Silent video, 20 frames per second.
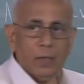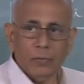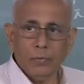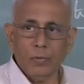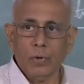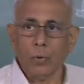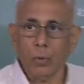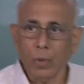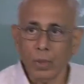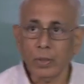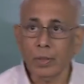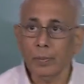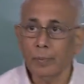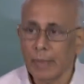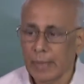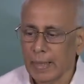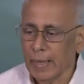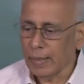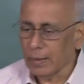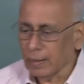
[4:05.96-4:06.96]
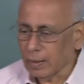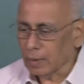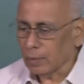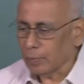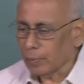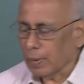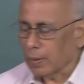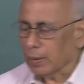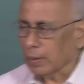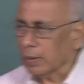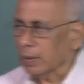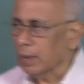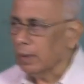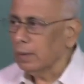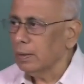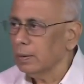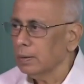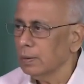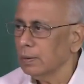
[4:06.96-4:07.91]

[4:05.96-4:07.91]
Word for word: of a quantum mechanical particle